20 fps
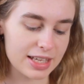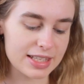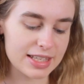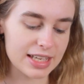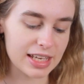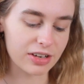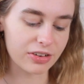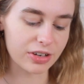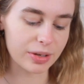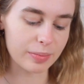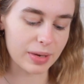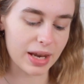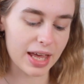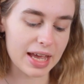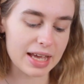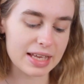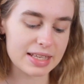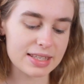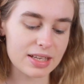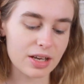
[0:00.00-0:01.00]
concealer in
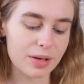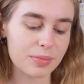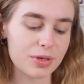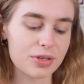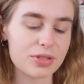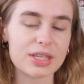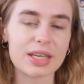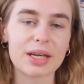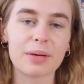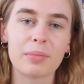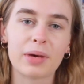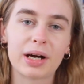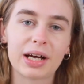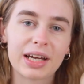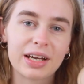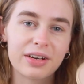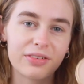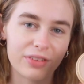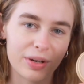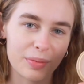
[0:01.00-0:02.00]
place, I'm using
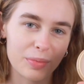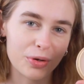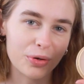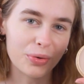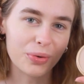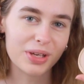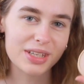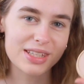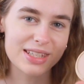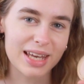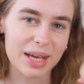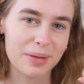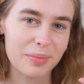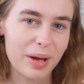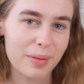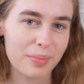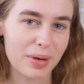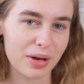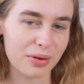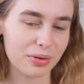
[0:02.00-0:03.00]
my Rimmel Stay
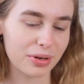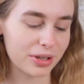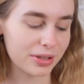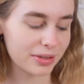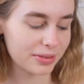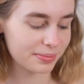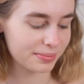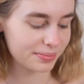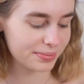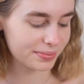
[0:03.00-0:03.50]
Matte powder.